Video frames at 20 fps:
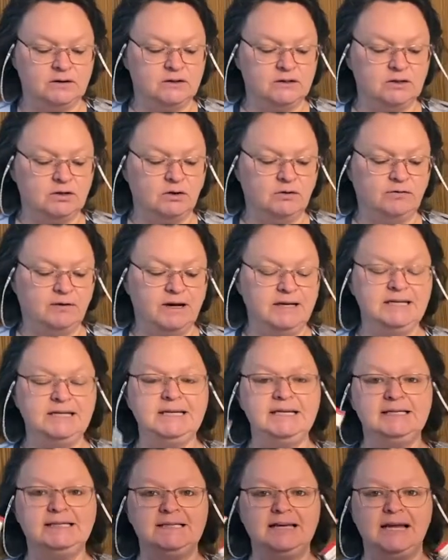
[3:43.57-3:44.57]
So if I
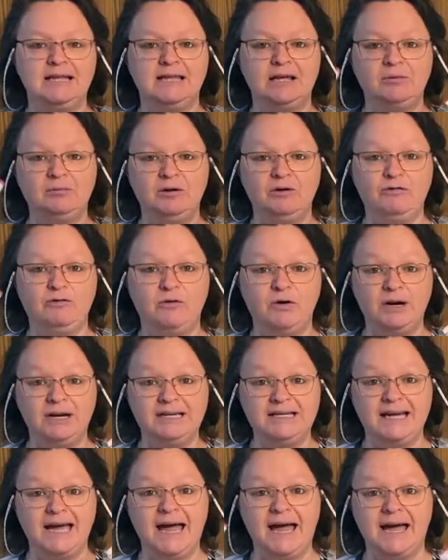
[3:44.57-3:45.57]
tea stain T-stain, that'll be 40
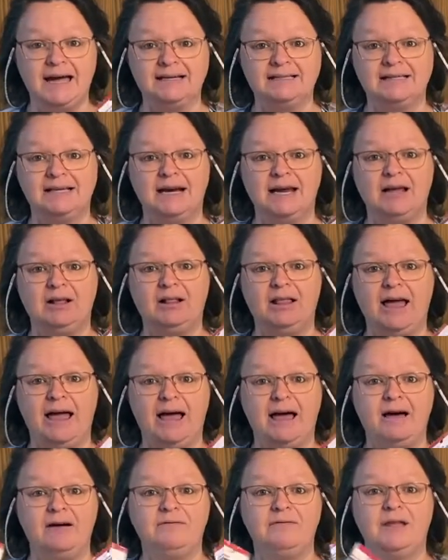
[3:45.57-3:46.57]
tags that I'll
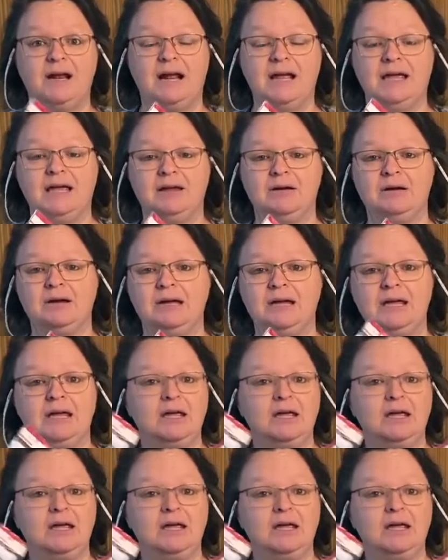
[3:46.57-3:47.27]
have that I can